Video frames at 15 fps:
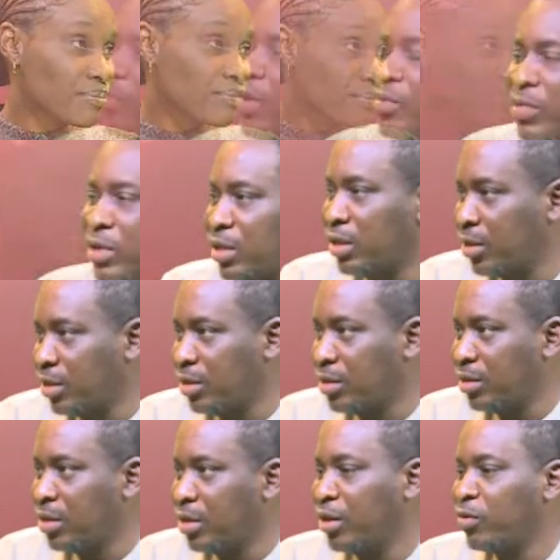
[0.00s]
family.
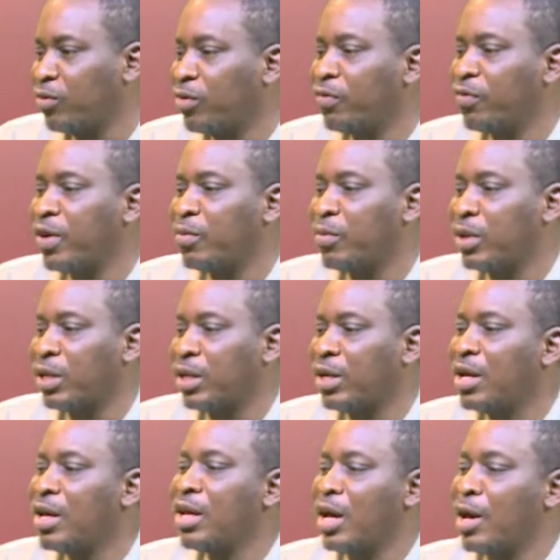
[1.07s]
Mm. It's one family,
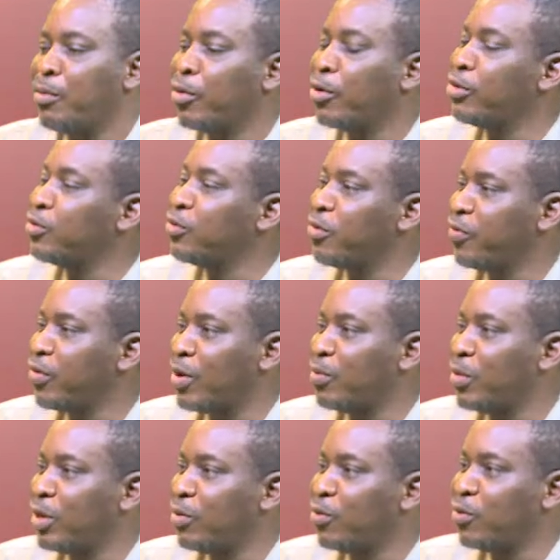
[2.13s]
and because it's one
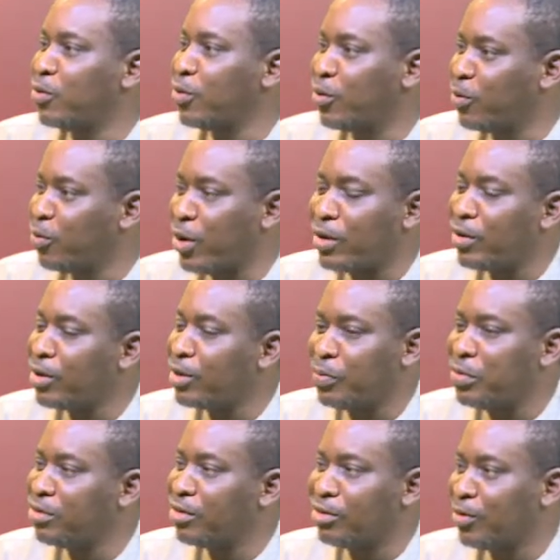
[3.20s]
family, we're not we're not in the
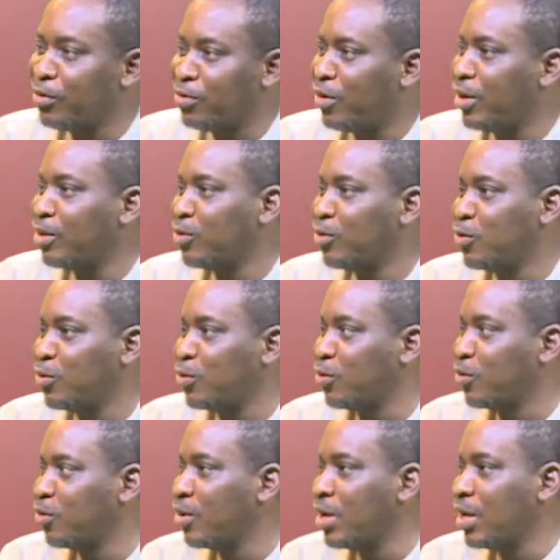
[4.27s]
business of trying
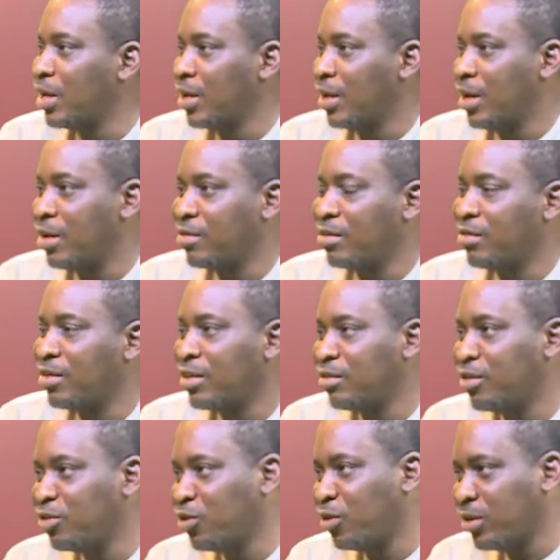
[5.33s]
to eh,
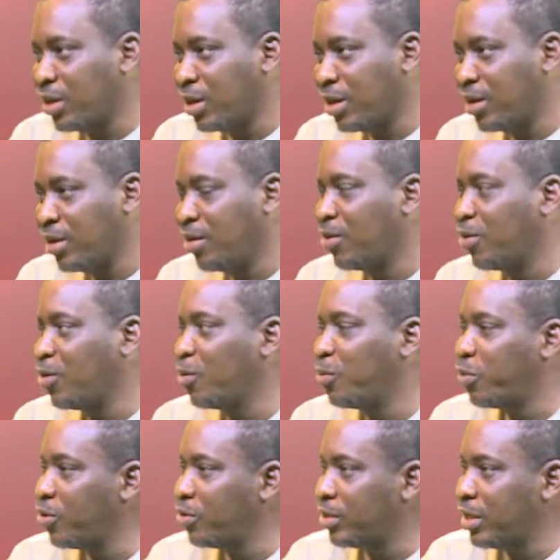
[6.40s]
assassinate each other or
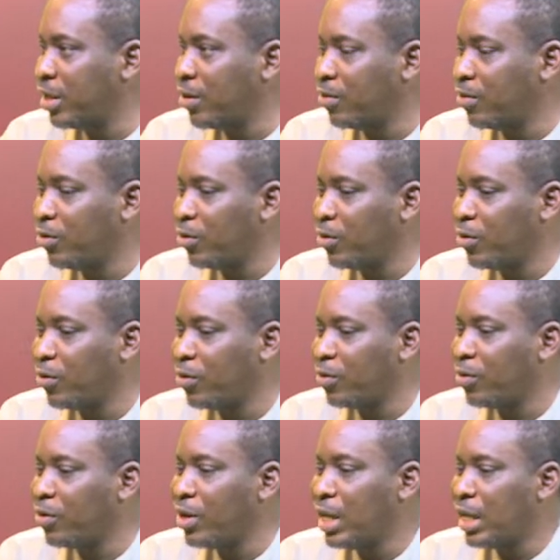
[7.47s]
burn down or
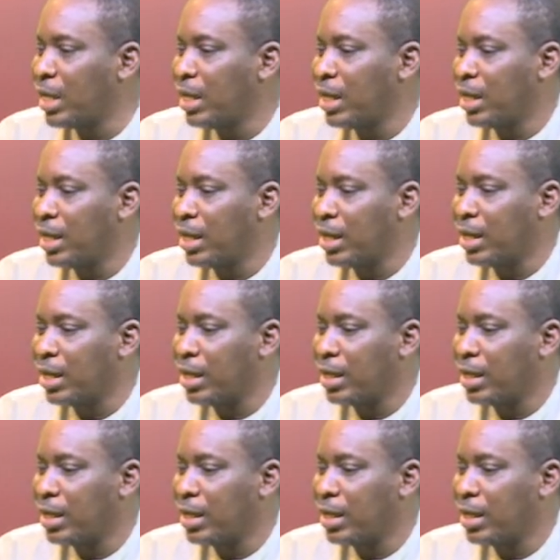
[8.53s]
uh,